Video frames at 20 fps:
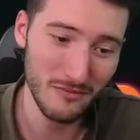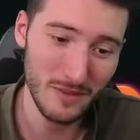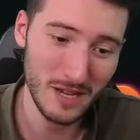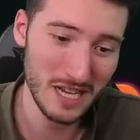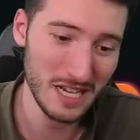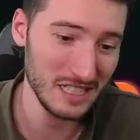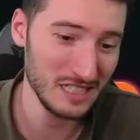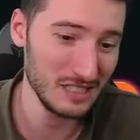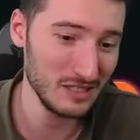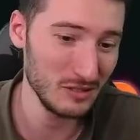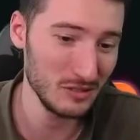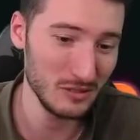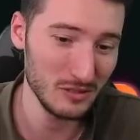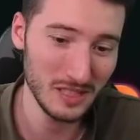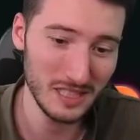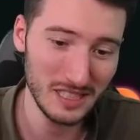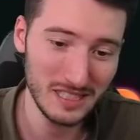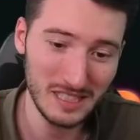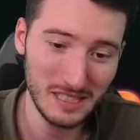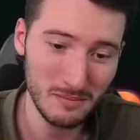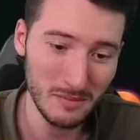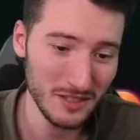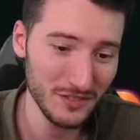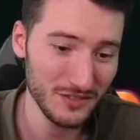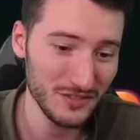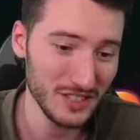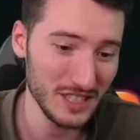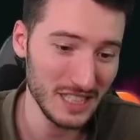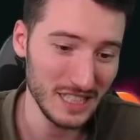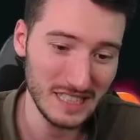High Noon, I did my
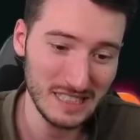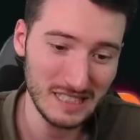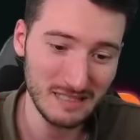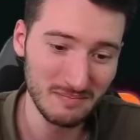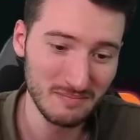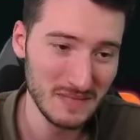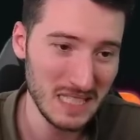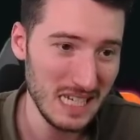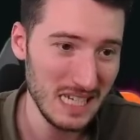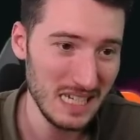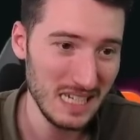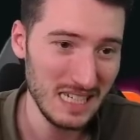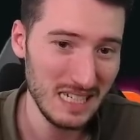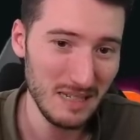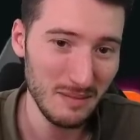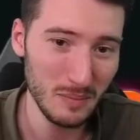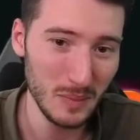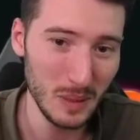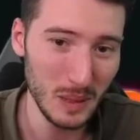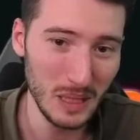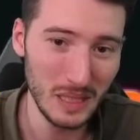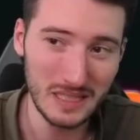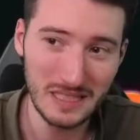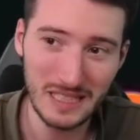thing, but they